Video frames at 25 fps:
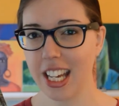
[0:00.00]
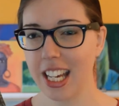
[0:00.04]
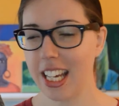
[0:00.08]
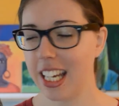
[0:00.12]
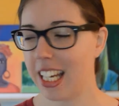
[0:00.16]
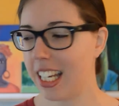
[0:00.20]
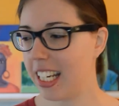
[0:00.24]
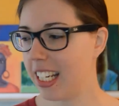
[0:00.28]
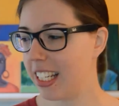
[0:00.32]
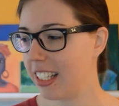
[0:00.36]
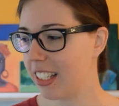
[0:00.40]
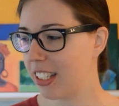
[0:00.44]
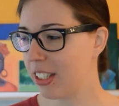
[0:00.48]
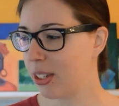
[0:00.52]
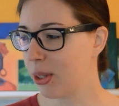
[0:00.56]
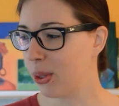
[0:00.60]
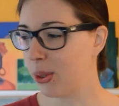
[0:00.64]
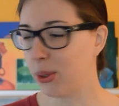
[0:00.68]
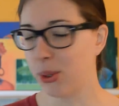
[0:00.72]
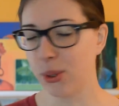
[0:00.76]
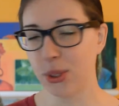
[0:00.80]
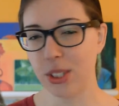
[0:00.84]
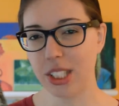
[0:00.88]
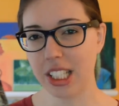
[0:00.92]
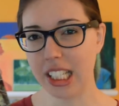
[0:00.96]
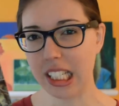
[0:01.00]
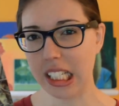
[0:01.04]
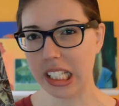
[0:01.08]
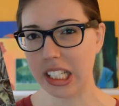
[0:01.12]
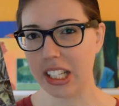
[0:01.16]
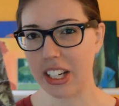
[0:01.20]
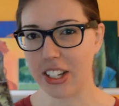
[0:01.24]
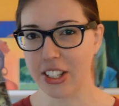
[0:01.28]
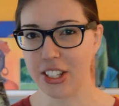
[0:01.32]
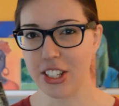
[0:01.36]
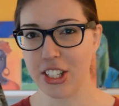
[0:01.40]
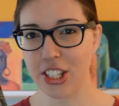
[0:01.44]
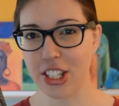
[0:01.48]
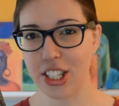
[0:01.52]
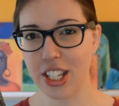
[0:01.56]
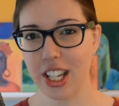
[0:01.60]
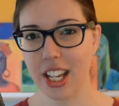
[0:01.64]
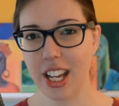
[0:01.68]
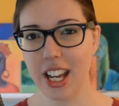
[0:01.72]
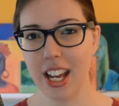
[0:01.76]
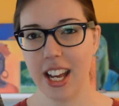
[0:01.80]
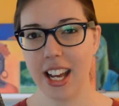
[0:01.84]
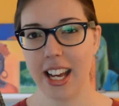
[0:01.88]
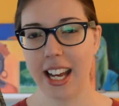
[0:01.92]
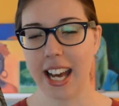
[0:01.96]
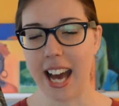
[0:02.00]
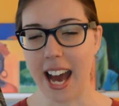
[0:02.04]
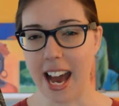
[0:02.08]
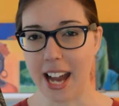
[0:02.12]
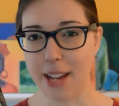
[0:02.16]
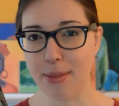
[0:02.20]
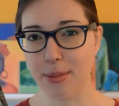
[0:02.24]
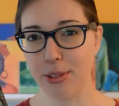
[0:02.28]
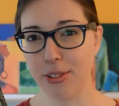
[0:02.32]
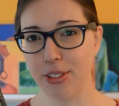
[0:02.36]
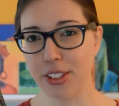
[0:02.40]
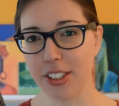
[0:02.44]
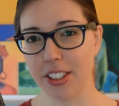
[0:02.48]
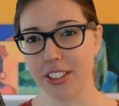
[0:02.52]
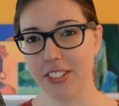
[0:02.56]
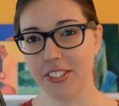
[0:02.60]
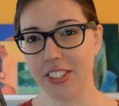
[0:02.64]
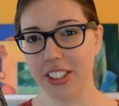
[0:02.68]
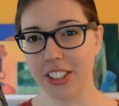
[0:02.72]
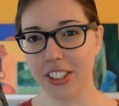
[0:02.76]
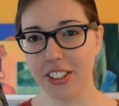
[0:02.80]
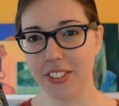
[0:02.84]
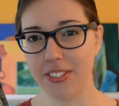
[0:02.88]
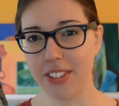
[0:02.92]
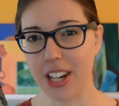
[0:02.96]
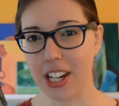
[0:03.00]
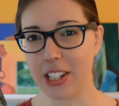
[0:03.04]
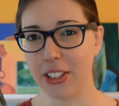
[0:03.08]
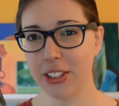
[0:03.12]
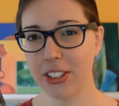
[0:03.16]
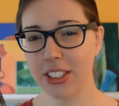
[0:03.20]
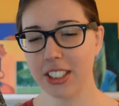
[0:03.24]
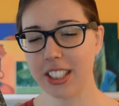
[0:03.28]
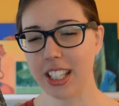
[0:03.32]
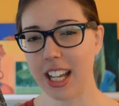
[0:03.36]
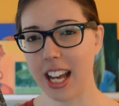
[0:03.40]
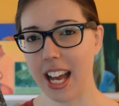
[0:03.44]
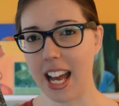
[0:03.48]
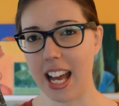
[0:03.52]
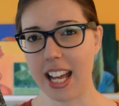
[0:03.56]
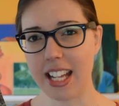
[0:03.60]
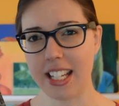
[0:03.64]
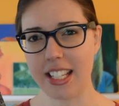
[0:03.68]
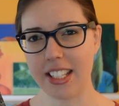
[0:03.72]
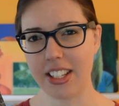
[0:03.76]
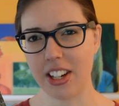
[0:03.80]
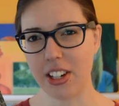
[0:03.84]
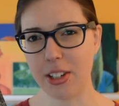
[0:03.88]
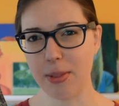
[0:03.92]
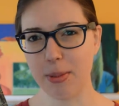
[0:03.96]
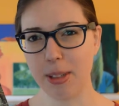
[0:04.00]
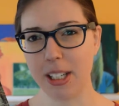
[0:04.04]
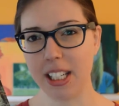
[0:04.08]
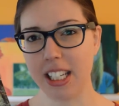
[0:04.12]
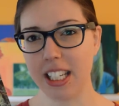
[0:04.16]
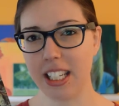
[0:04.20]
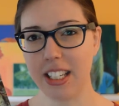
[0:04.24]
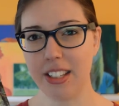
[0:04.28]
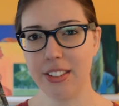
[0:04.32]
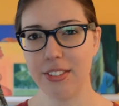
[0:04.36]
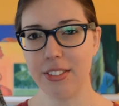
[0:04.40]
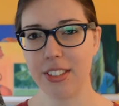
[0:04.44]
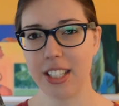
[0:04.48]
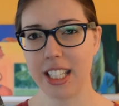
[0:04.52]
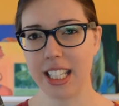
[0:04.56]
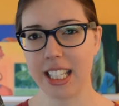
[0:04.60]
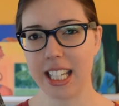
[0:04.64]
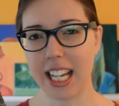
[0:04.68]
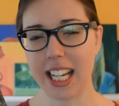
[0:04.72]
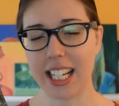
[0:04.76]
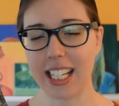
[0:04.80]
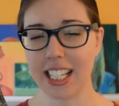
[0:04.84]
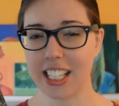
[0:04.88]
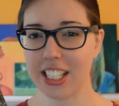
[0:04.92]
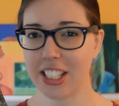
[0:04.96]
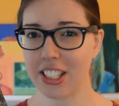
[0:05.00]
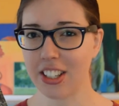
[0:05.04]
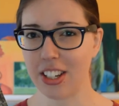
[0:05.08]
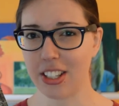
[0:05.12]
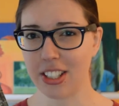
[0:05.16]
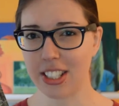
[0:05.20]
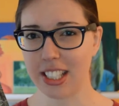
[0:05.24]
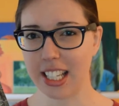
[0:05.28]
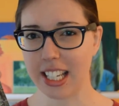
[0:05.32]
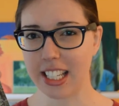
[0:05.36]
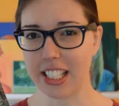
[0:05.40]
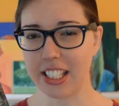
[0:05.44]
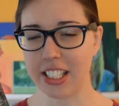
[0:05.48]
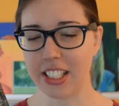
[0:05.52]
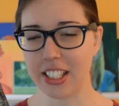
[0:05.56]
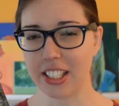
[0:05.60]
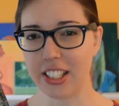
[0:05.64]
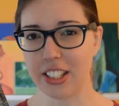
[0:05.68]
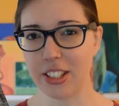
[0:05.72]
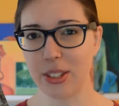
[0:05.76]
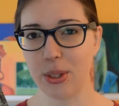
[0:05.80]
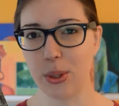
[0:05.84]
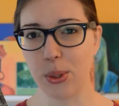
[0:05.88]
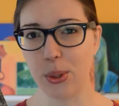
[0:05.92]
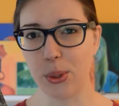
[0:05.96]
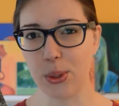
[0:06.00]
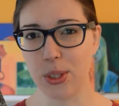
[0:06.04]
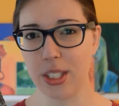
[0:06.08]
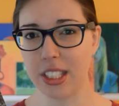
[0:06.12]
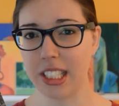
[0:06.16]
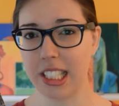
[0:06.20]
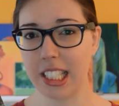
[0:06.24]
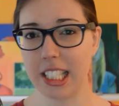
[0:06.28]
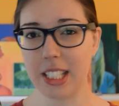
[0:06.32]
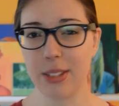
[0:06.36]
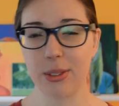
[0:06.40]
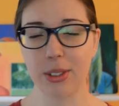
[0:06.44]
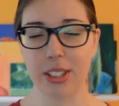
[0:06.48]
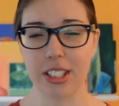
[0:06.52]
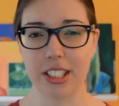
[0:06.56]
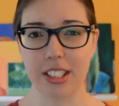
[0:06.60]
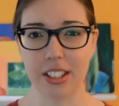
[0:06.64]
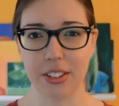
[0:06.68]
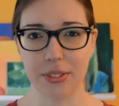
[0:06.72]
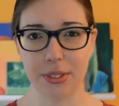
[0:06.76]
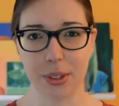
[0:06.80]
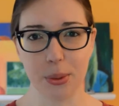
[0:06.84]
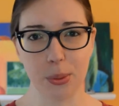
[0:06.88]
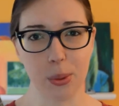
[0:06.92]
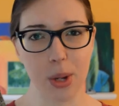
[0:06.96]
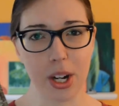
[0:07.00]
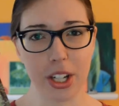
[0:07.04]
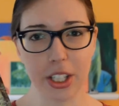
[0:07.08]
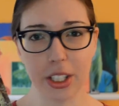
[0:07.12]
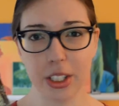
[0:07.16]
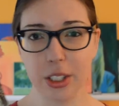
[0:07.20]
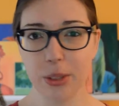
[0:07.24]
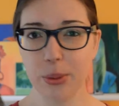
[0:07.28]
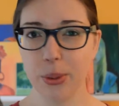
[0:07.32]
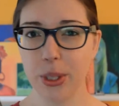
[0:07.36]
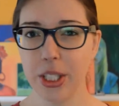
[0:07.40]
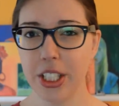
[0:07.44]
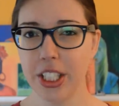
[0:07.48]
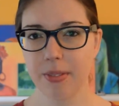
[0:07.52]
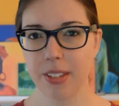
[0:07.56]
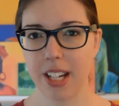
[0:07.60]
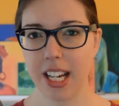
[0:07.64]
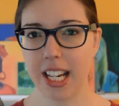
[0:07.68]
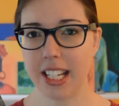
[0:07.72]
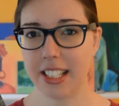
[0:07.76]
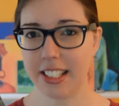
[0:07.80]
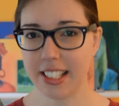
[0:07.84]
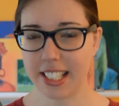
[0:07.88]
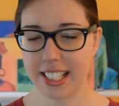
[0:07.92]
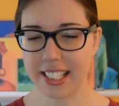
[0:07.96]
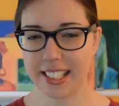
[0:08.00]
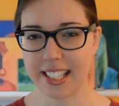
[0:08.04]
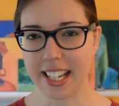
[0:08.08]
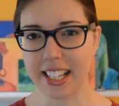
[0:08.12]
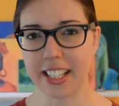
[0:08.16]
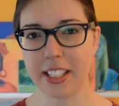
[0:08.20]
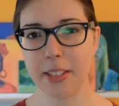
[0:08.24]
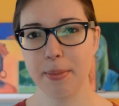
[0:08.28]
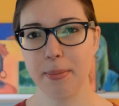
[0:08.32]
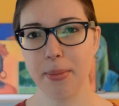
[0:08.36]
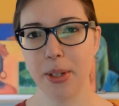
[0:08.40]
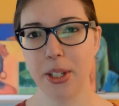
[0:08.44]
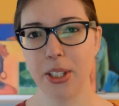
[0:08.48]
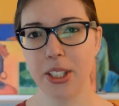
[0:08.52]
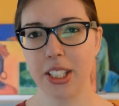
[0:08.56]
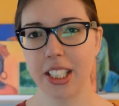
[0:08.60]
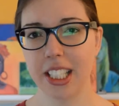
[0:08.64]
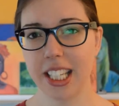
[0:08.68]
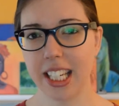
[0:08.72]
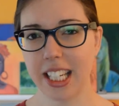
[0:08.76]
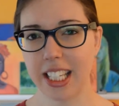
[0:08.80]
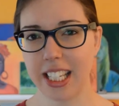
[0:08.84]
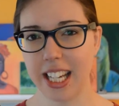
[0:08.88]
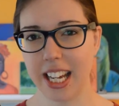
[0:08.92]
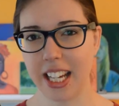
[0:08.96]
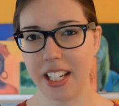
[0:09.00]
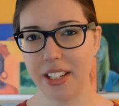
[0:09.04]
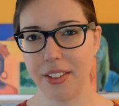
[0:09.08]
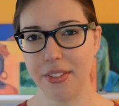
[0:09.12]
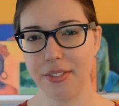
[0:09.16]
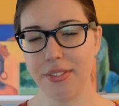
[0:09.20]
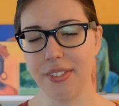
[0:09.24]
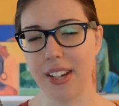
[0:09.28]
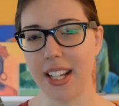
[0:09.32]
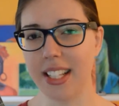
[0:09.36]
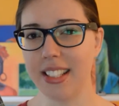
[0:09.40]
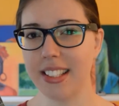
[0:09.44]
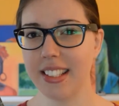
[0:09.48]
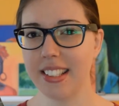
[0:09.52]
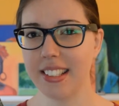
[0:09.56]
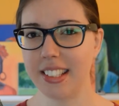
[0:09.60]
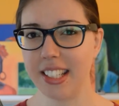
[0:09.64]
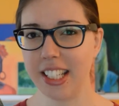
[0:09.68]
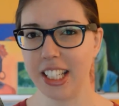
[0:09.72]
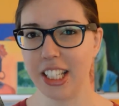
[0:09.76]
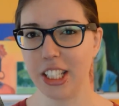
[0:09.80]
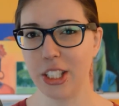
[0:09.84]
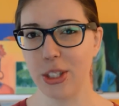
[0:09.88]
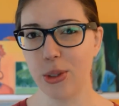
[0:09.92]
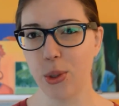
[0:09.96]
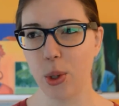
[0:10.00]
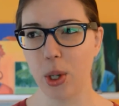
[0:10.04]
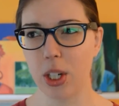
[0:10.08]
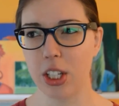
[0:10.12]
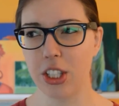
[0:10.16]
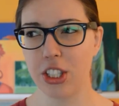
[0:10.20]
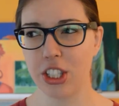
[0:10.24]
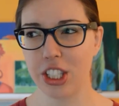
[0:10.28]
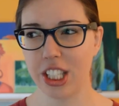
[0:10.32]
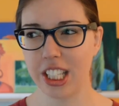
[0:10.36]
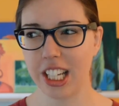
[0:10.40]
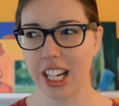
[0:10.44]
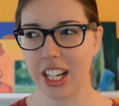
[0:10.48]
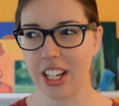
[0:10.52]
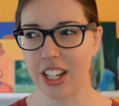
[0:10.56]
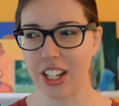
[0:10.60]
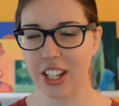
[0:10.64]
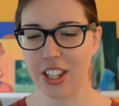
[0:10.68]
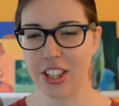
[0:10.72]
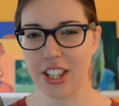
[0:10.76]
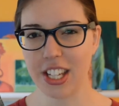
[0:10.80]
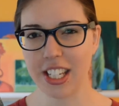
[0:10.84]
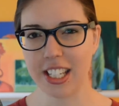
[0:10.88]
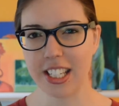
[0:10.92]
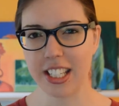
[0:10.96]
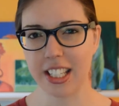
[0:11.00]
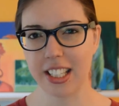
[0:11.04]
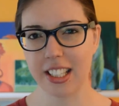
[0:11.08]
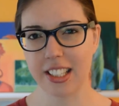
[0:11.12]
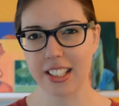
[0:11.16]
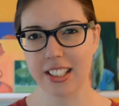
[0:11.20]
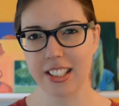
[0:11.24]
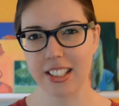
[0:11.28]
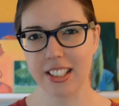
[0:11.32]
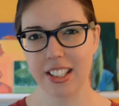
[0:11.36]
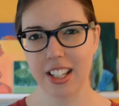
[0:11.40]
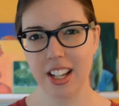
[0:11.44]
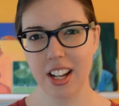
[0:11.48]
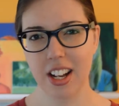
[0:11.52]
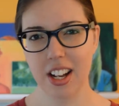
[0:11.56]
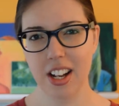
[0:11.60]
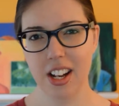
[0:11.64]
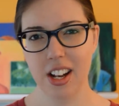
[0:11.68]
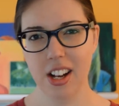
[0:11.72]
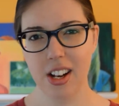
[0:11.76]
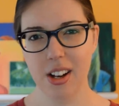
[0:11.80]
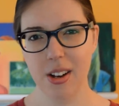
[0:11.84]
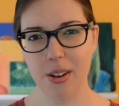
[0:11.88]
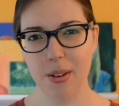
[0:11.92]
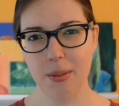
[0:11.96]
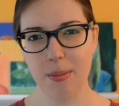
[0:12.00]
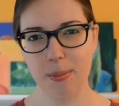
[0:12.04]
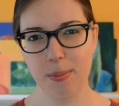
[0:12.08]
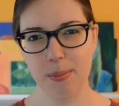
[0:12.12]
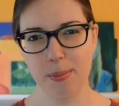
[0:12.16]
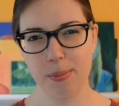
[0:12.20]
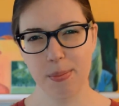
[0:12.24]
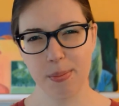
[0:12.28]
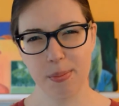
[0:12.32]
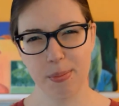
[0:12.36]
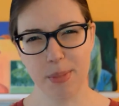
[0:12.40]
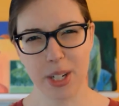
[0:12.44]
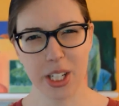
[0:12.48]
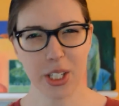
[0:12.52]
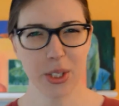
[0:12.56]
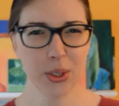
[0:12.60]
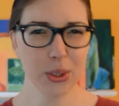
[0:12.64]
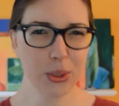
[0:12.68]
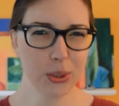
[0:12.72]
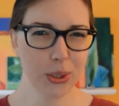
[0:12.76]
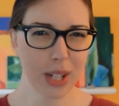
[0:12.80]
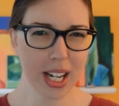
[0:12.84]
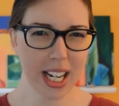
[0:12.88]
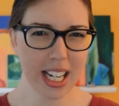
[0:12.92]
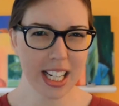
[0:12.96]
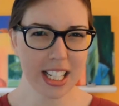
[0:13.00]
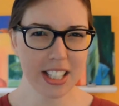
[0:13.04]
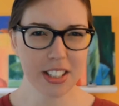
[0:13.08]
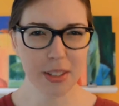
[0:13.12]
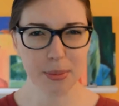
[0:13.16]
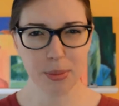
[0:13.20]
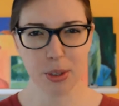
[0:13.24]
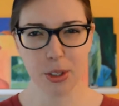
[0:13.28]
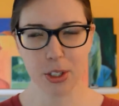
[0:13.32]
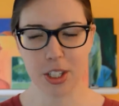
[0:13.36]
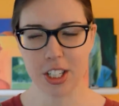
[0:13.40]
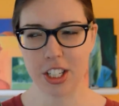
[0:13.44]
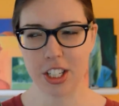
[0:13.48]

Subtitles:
It is called in Dutch Geheimen van het Wilde Woud, and I believe the English translation is called Secrets of the Wildwood. It's the second book in a fantasy duology and I think it's middle grade. I'm not